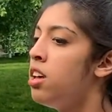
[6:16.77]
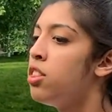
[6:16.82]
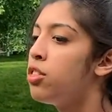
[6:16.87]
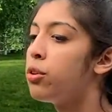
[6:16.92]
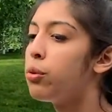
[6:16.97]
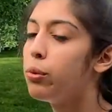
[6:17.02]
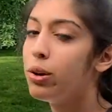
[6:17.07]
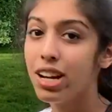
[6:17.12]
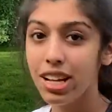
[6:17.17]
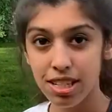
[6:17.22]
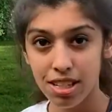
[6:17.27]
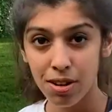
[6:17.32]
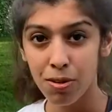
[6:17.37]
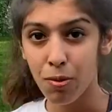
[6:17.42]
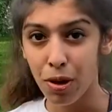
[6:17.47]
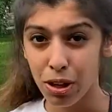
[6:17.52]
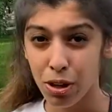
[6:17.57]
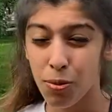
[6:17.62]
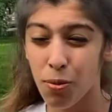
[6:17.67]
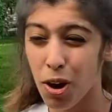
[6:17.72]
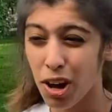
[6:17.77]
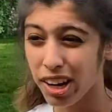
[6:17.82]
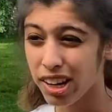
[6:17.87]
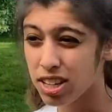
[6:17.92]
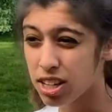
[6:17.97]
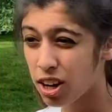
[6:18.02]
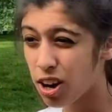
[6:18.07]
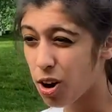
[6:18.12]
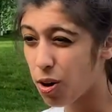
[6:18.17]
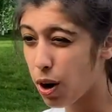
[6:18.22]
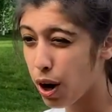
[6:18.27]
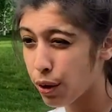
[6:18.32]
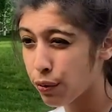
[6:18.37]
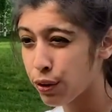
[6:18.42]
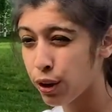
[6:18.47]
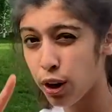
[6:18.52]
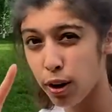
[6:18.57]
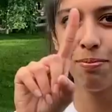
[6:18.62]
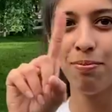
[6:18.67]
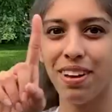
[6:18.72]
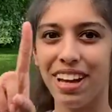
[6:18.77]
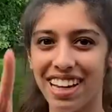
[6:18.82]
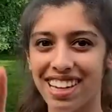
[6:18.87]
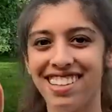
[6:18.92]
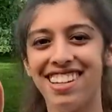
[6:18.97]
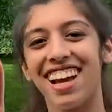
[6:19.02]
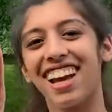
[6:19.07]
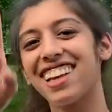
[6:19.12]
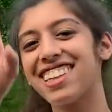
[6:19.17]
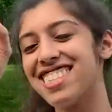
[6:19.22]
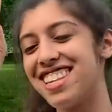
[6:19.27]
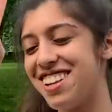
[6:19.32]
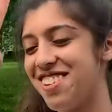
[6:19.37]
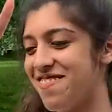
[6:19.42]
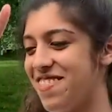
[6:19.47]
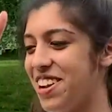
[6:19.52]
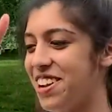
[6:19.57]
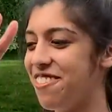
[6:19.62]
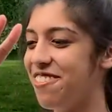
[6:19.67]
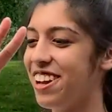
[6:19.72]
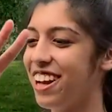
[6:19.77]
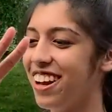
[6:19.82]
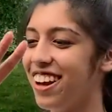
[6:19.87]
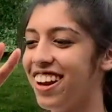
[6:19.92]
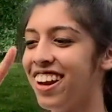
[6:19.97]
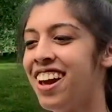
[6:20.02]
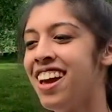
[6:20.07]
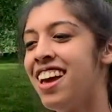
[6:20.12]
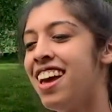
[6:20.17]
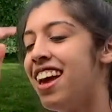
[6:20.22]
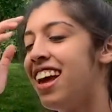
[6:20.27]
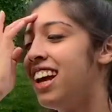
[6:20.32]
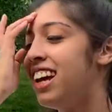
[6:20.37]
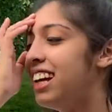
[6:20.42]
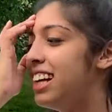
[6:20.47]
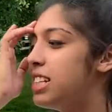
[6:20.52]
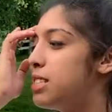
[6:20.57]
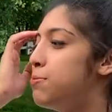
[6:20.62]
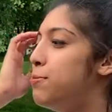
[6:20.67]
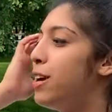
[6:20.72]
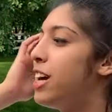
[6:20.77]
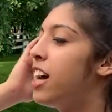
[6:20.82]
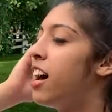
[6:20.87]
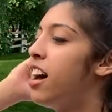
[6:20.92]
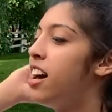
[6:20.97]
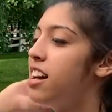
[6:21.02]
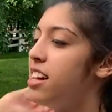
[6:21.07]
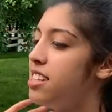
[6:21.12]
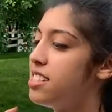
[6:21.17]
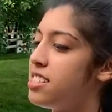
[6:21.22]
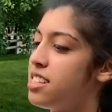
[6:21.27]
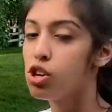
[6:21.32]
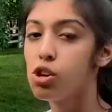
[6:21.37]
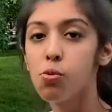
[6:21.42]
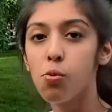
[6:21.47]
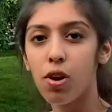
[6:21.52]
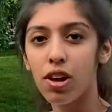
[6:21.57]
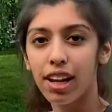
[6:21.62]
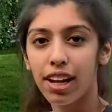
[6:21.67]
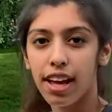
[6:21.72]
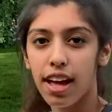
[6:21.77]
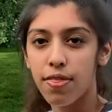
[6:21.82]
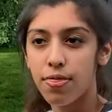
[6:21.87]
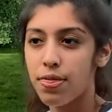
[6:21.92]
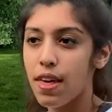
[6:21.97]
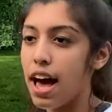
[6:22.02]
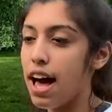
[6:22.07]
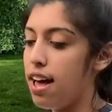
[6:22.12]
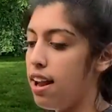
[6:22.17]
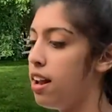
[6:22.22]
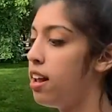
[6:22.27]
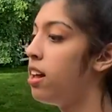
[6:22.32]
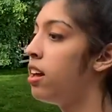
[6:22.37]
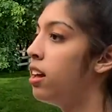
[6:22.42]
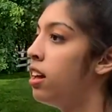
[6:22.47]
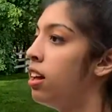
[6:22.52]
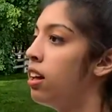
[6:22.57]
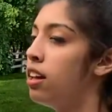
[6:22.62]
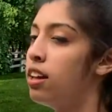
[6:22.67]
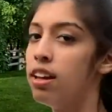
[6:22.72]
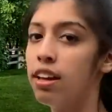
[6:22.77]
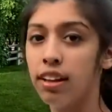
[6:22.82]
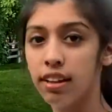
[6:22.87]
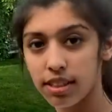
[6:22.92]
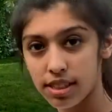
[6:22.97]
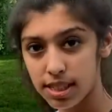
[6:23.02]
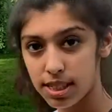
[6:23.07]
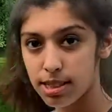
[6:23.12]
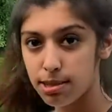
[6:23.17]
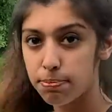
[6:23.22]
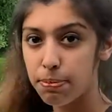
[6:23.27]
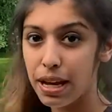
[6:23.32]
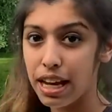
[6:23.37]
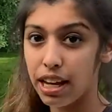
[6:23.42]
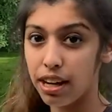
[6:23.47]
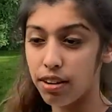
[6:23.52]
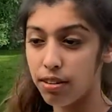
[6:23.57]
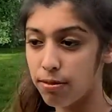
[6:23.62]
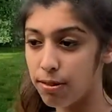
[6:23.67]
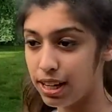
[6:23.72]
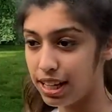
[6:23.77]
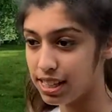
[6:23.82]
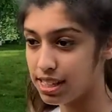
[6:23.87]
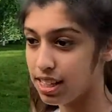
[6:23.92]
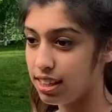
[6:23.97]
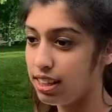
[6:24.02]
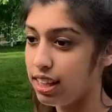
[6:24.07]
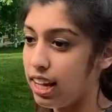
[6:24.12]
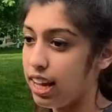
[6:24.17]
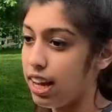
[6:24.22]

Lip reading: The reason why you want it to go off your index and your middle finger is because you want to get that spin when it's in the